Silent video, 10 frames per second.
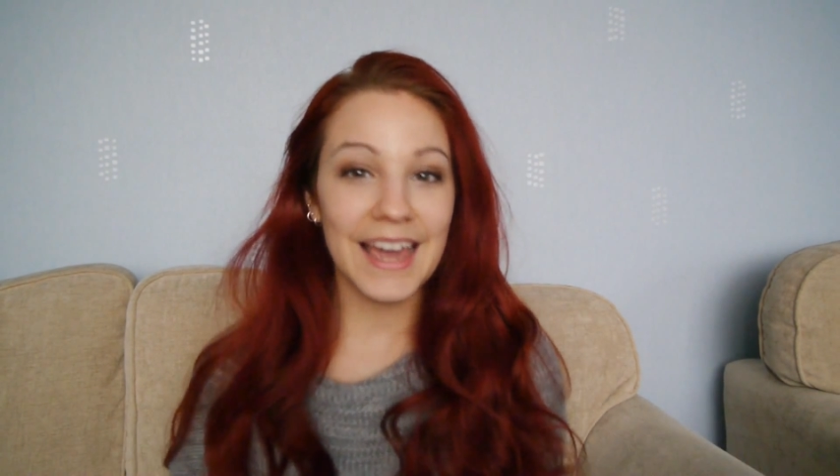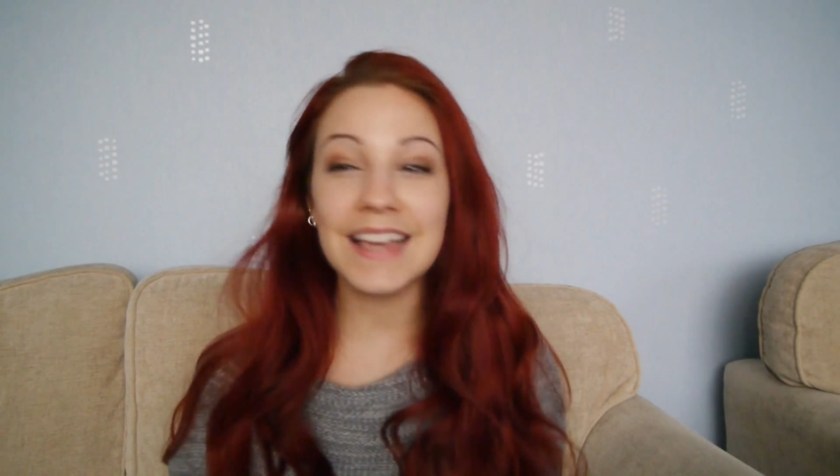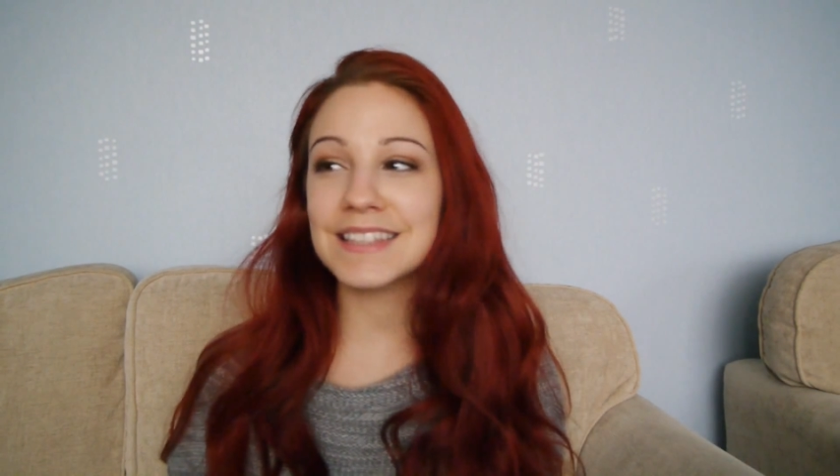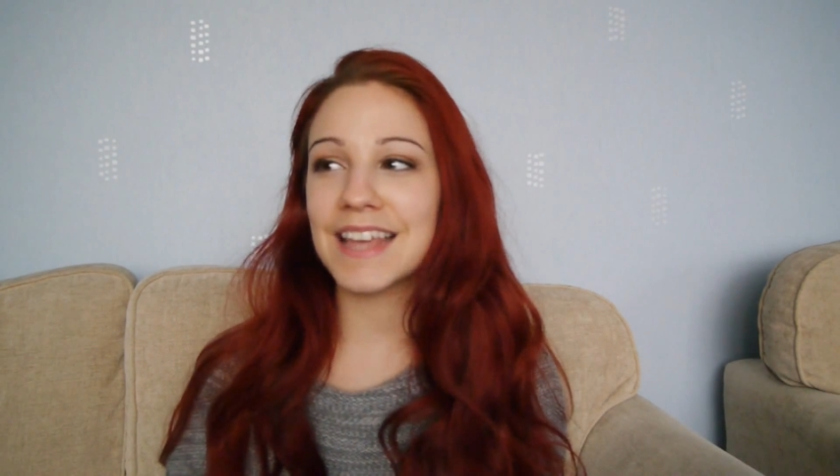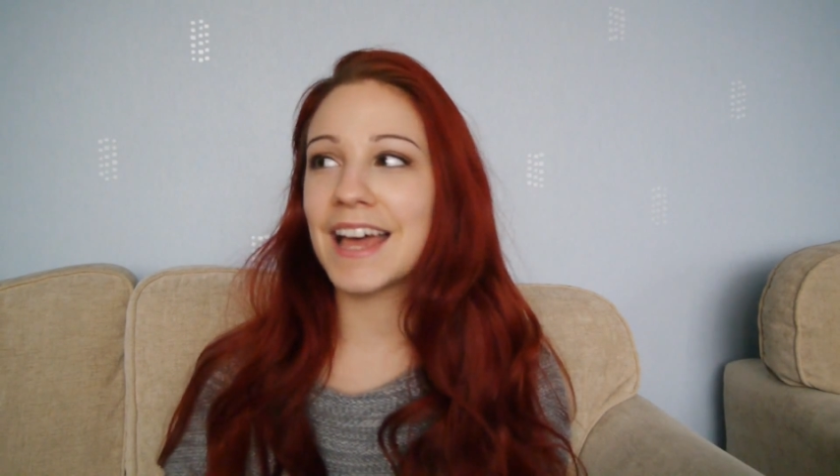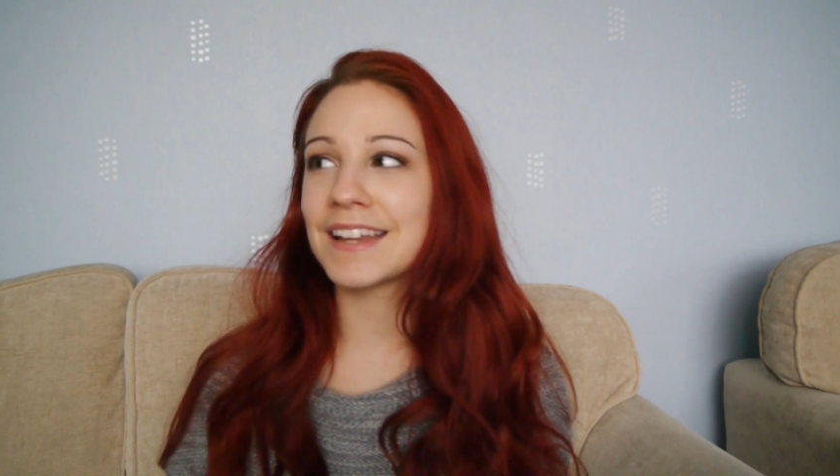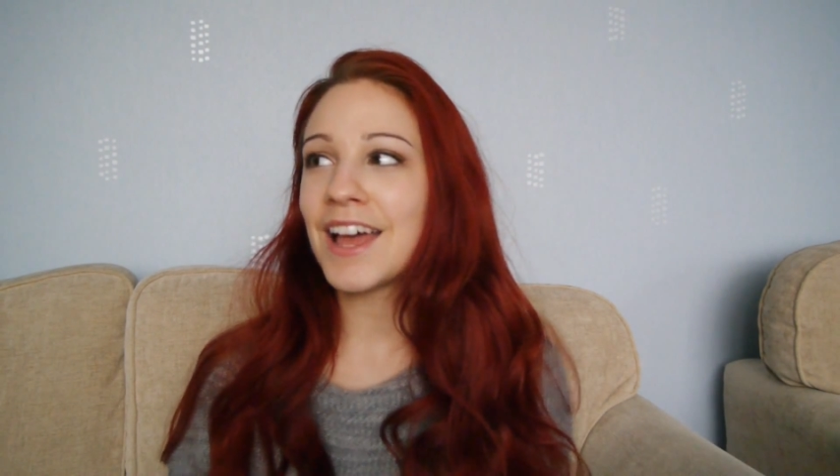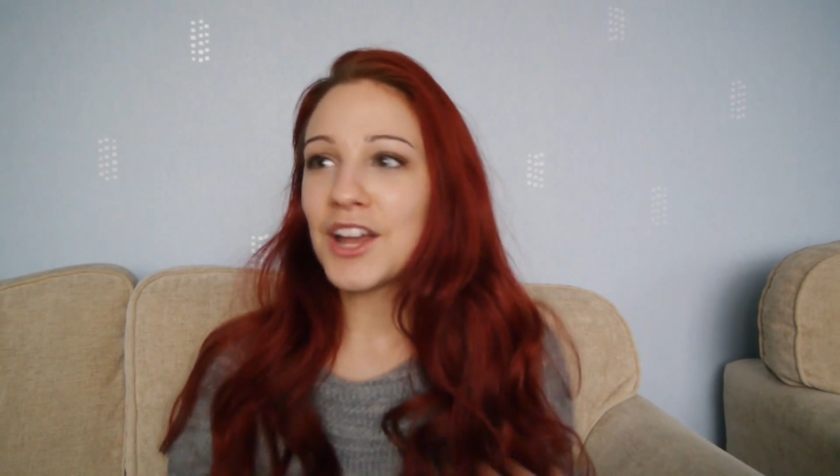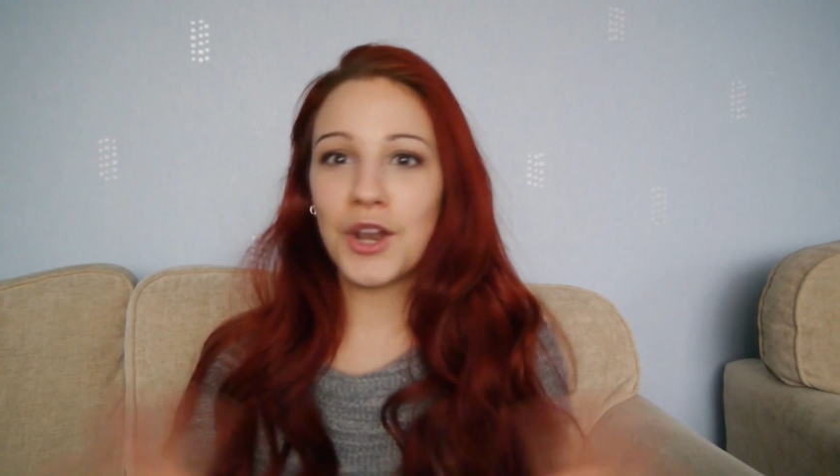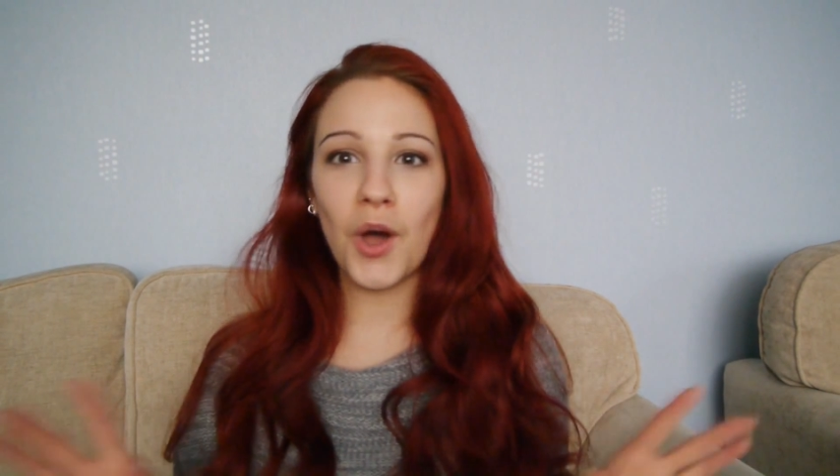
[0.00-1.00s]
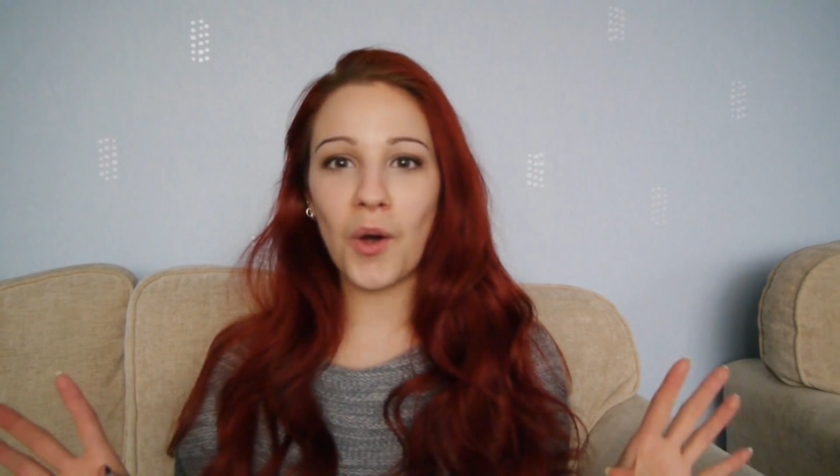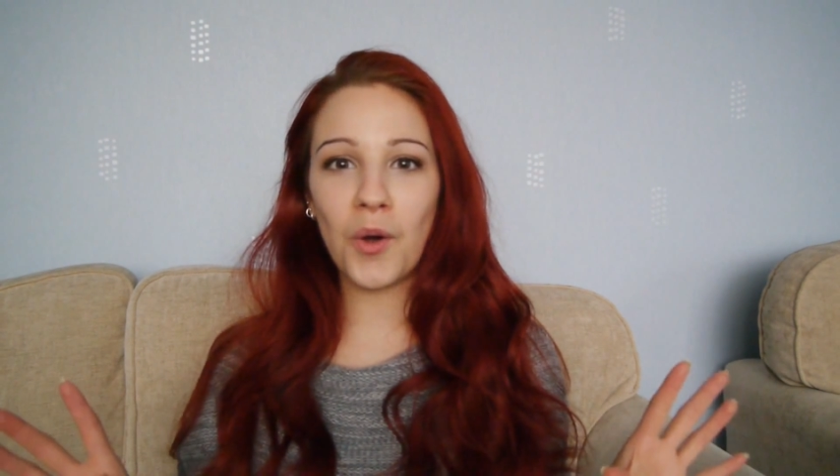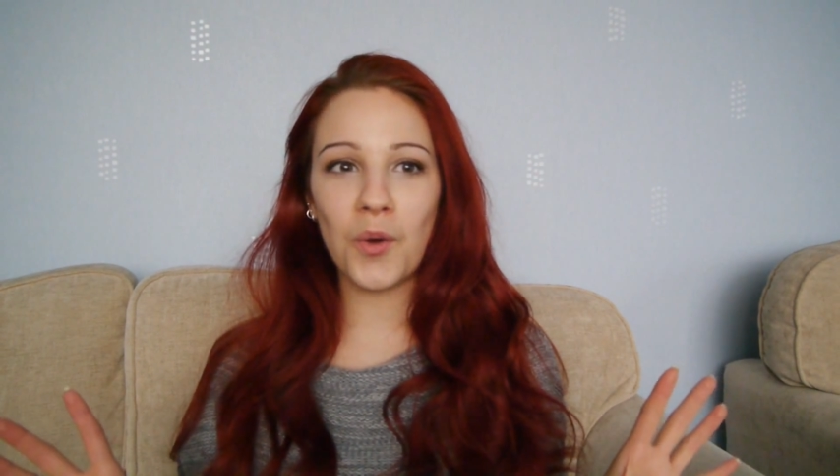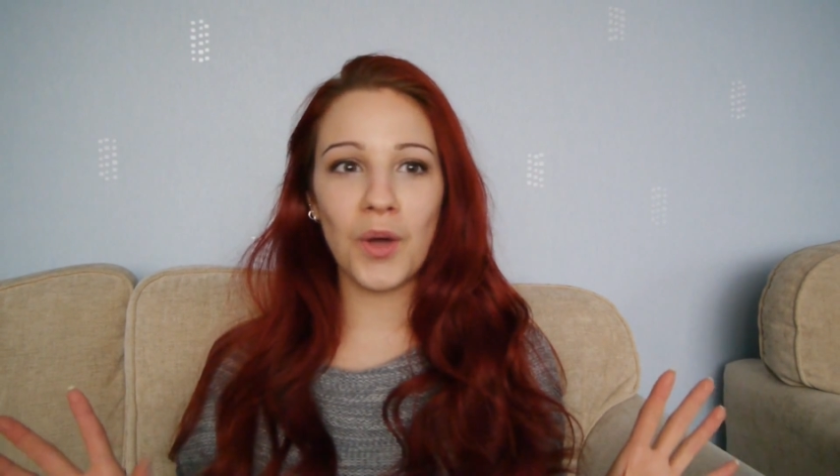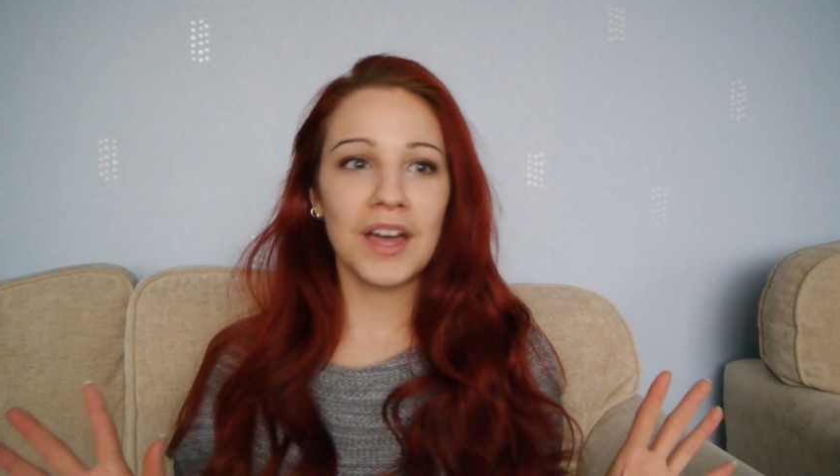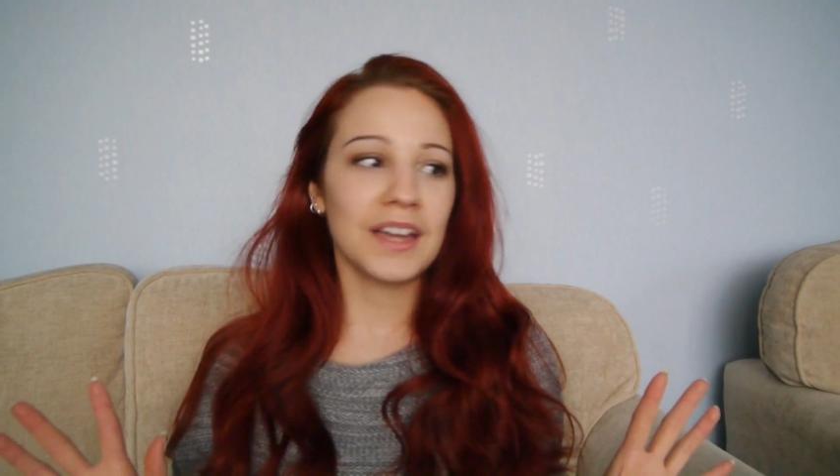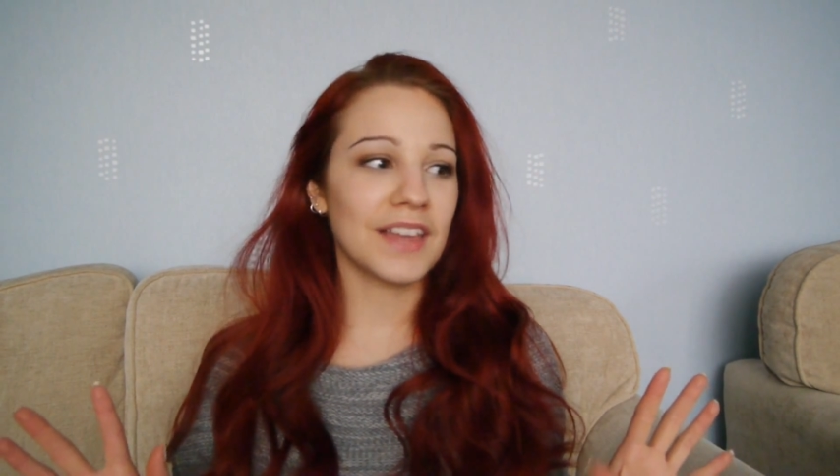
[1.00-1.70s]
He said, no,